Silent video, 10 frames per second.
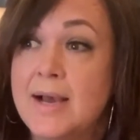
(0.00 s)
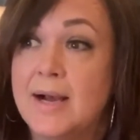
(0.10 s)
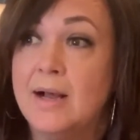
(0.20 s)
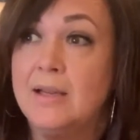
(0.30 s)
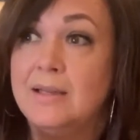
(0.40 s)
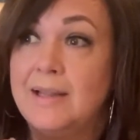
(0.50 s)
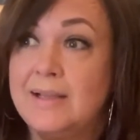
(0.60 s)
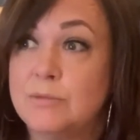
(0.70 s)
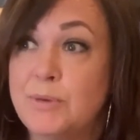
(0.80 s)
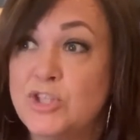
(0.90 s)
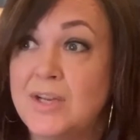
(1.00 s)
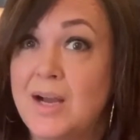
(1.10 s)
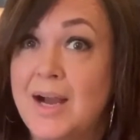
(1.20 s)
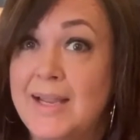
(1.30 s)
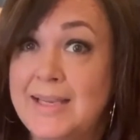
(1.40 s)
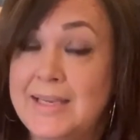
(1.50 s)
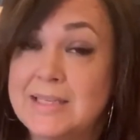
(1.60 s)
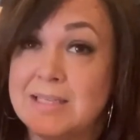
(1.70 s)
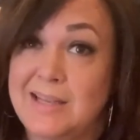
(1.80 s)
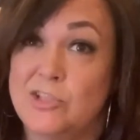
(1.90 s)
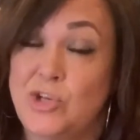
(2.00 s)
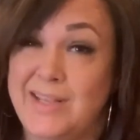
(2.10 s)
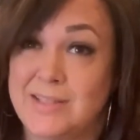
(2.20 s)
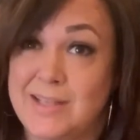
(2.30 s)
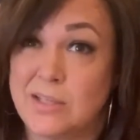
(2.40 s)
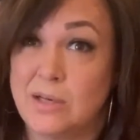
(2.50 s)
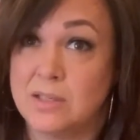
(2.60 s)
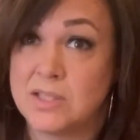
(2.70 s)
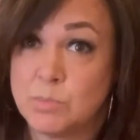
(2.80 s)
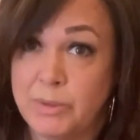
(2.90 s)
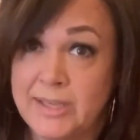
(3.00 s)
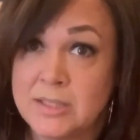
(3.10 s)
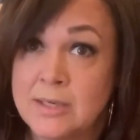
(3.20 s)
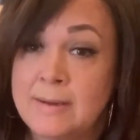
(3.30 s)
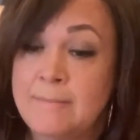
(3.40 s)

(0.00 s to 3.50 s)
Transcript: especially at a high heat, there's less chances that's going to split.